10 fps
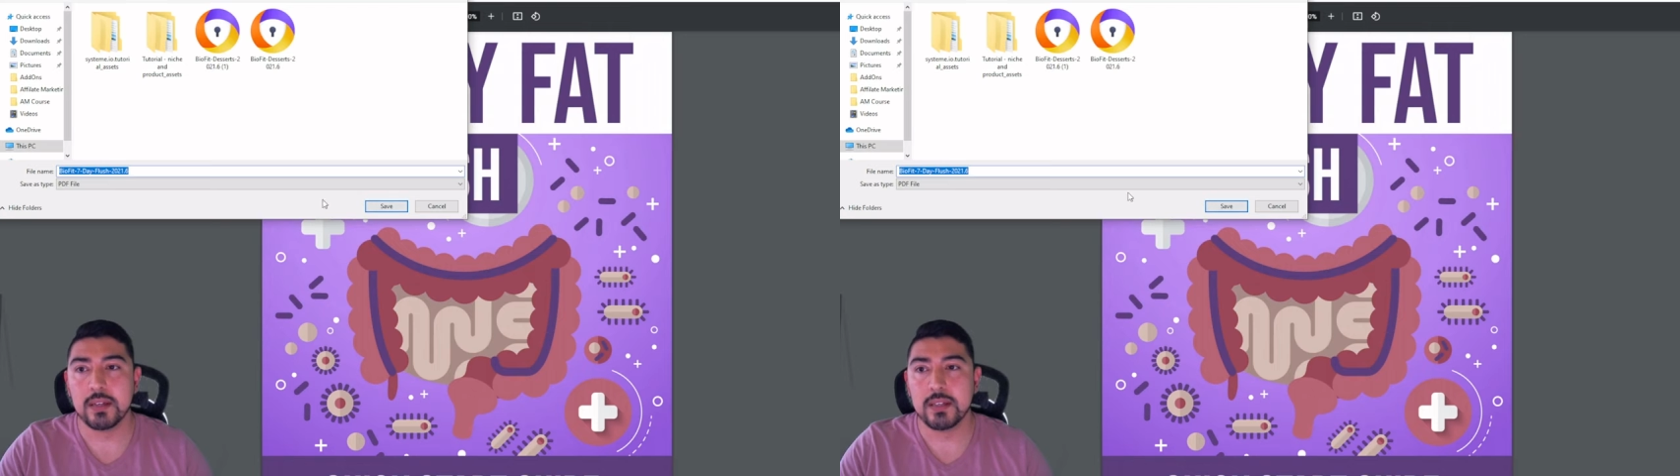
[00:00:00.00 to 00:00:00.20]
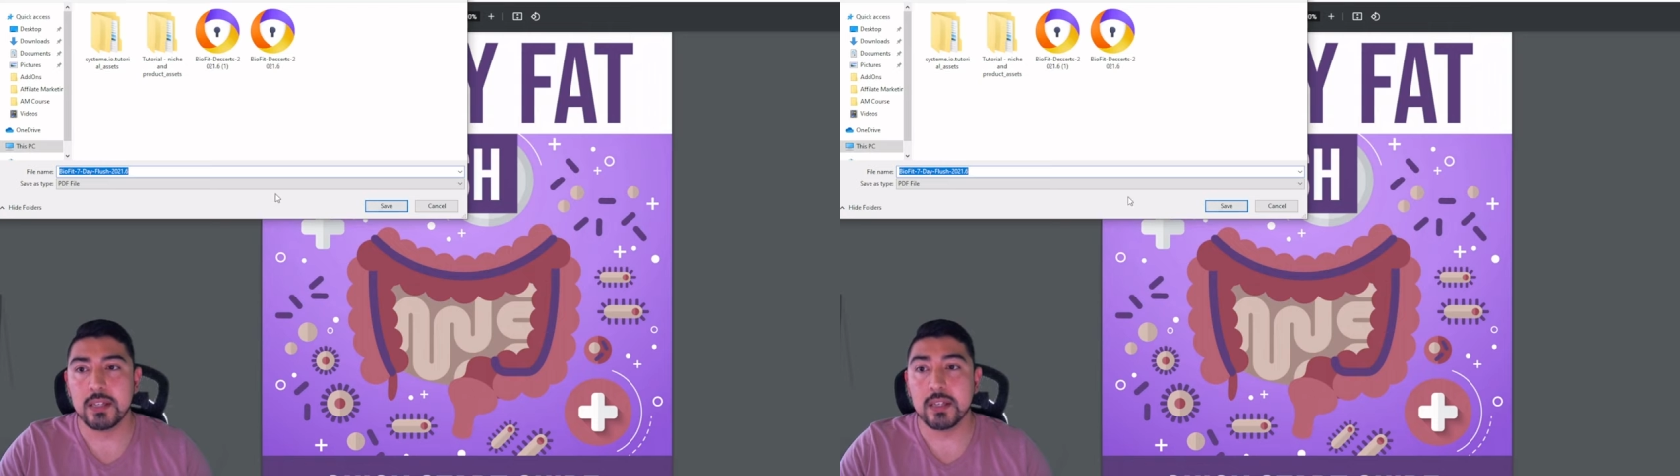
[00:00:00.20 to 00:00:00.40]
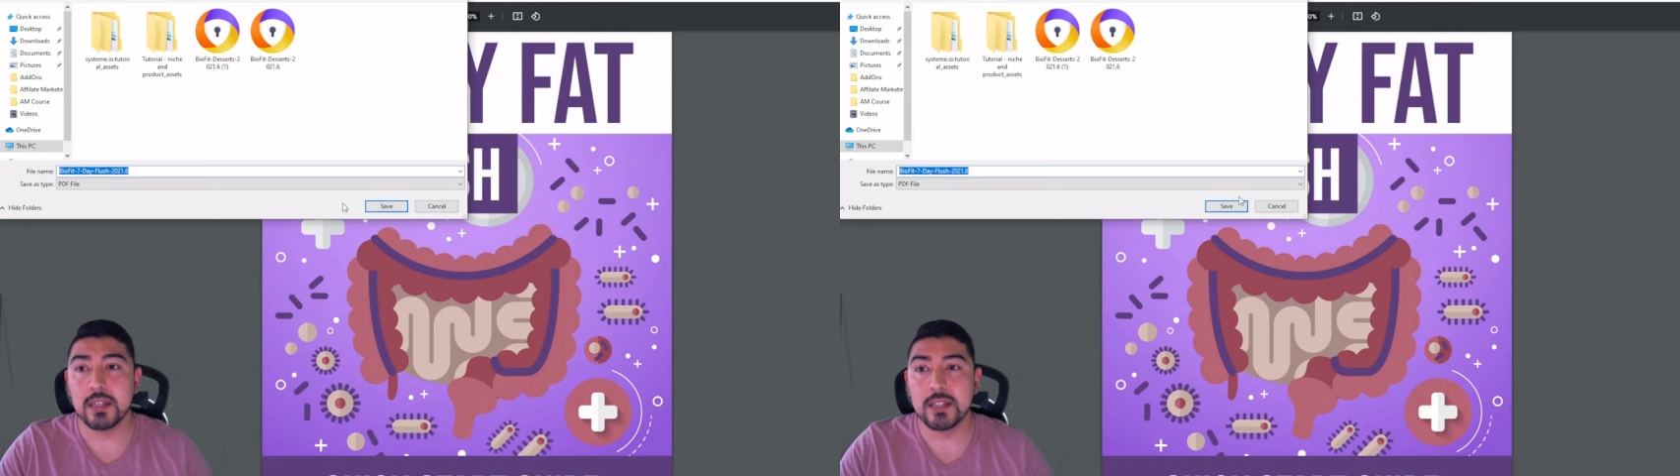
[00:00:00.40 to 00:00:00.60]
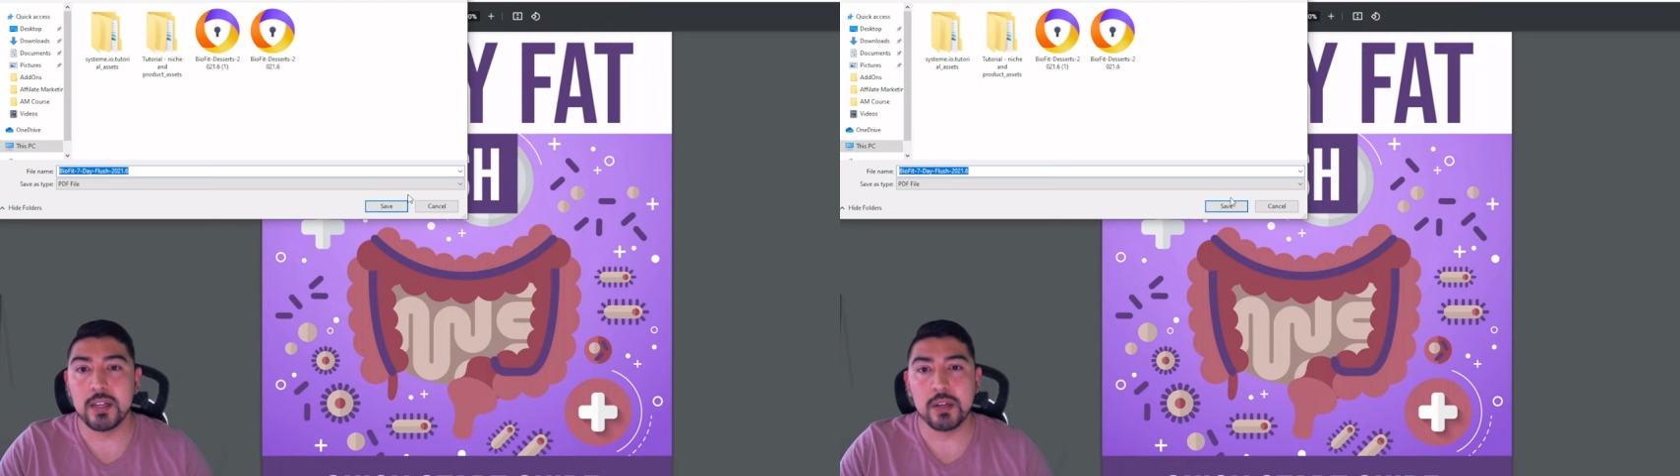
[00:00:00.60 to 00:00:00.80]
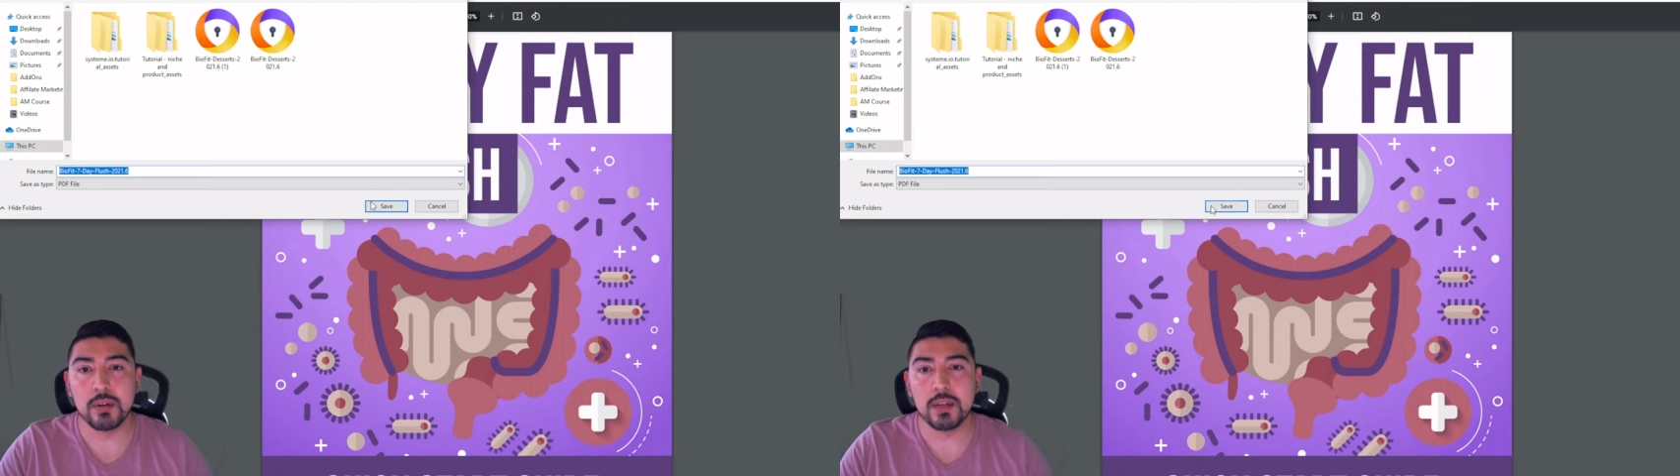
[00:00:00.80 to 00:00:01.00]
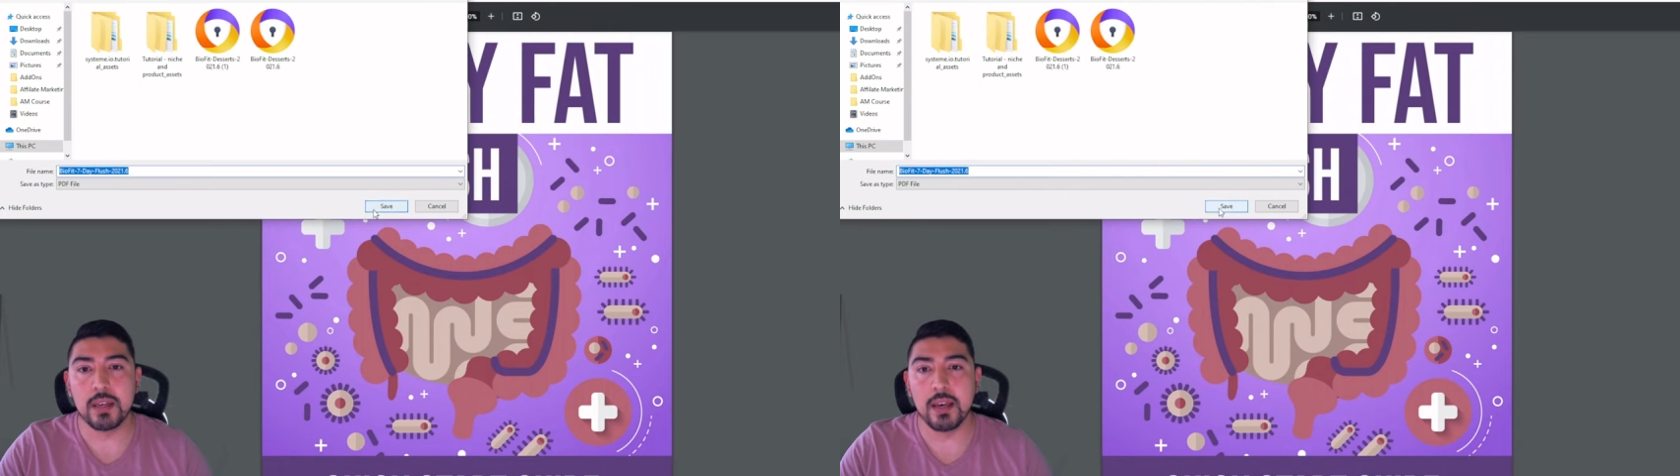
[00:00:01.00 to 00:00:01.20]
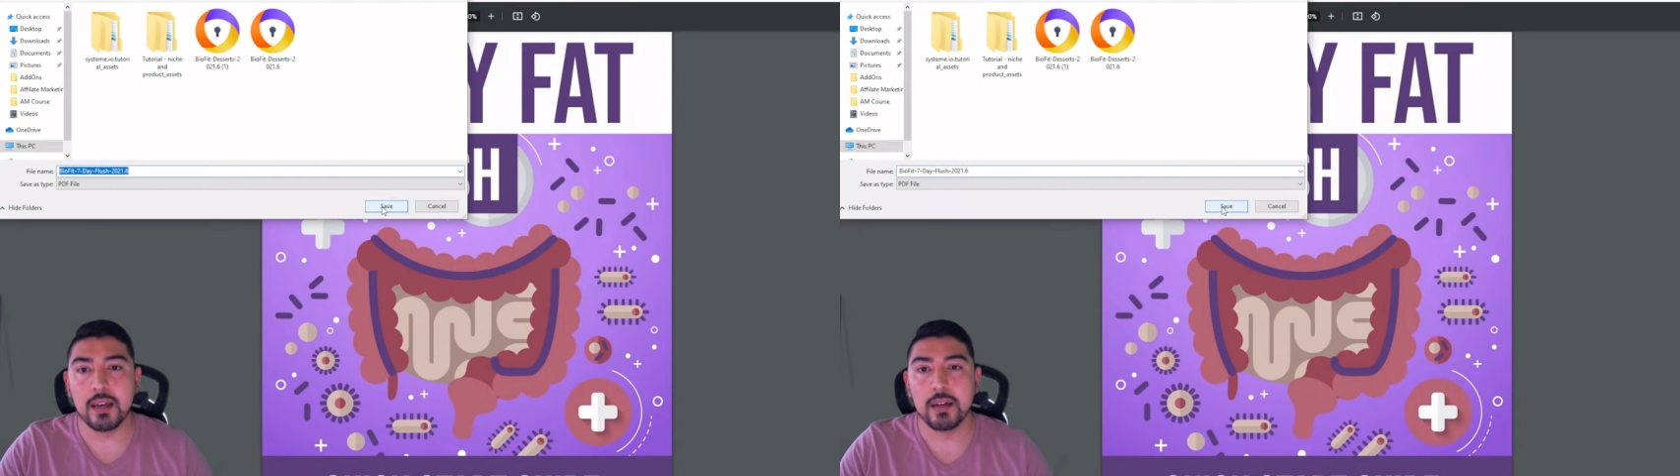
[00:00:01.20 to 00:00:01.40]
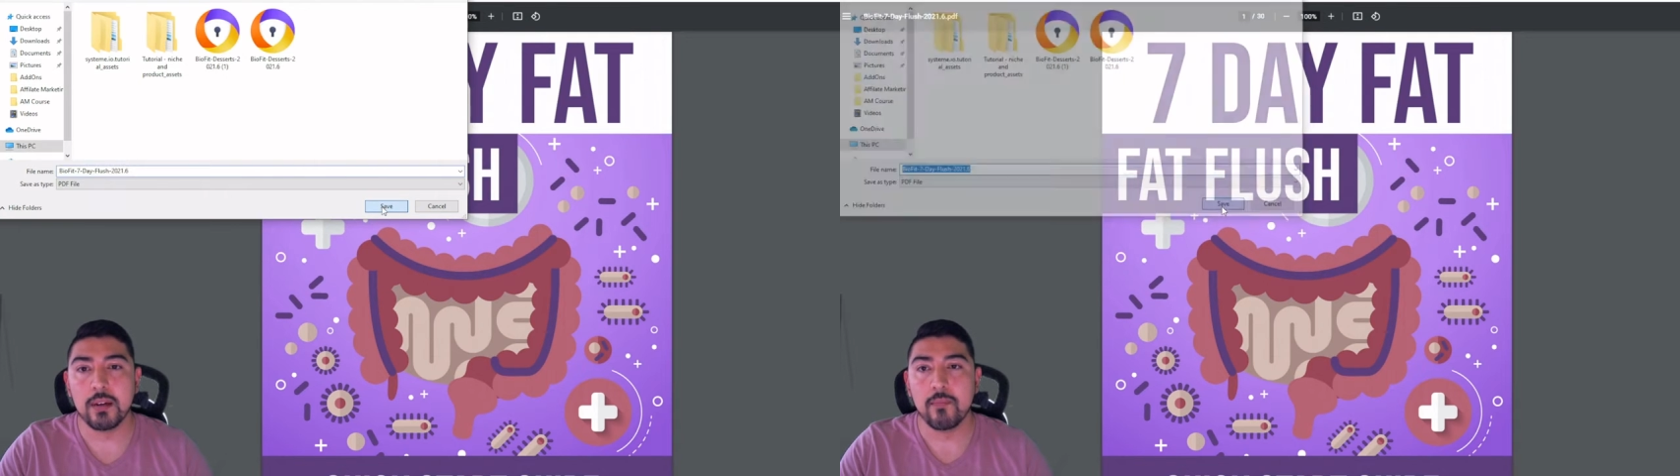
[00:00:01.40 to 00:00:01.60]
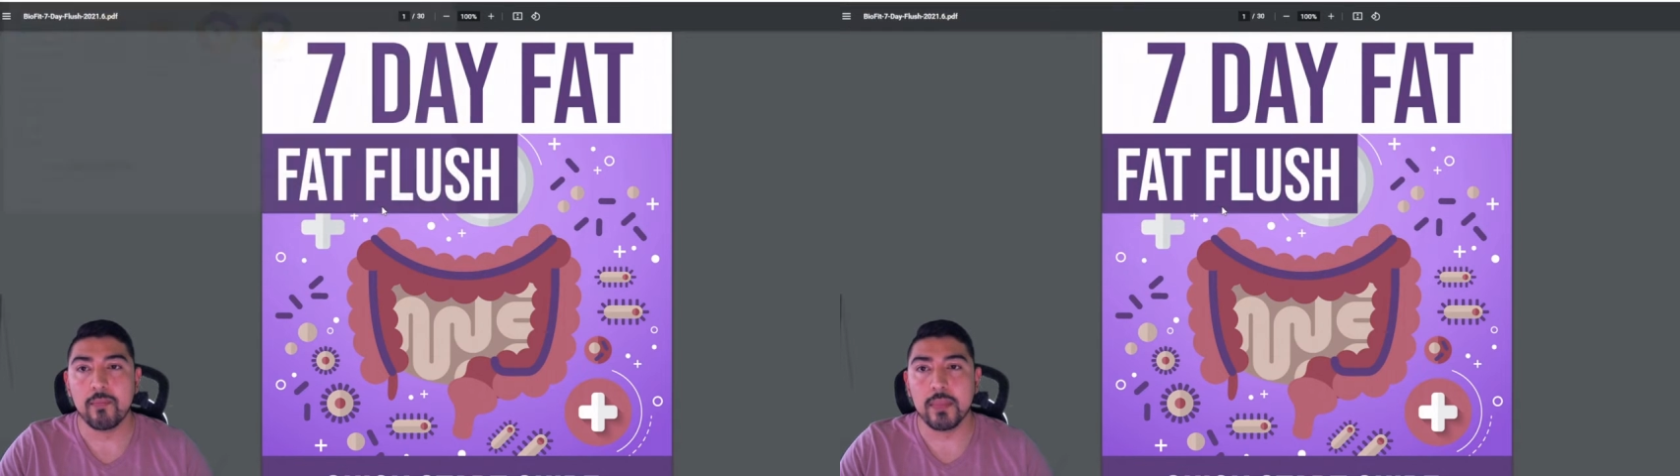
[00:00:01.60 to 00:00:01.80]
to continue to get